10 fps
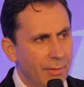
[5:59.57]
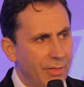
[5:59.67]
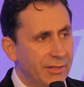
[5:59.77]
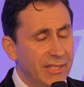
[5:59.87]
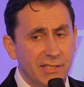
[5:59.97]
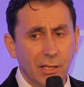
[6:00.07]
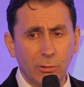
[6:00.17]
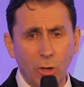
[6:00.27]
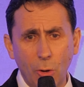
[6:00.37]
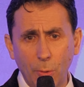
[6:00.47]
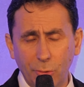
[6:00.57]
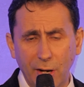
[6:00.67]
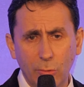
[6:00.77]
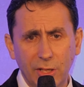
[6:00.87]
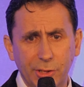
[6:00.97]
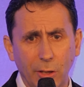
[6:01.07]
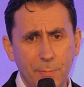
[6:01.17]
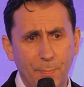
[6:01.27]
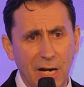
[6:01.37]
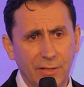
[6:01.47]
that there's a global
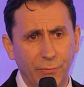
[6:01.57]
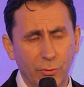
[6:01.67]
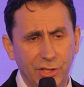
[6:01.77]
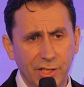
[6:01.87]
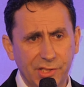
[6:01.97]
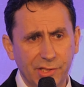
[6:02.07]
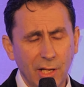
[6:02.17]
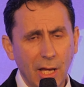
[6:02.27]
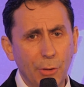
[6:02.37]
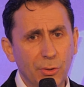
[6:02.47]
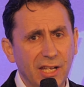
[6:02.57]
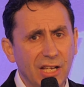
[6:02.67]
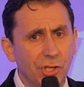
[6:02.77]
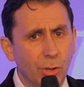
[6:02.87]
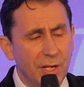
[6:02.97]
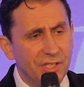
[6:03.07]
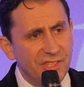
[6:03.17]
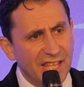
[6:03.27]
regulatory part for this and you can actually create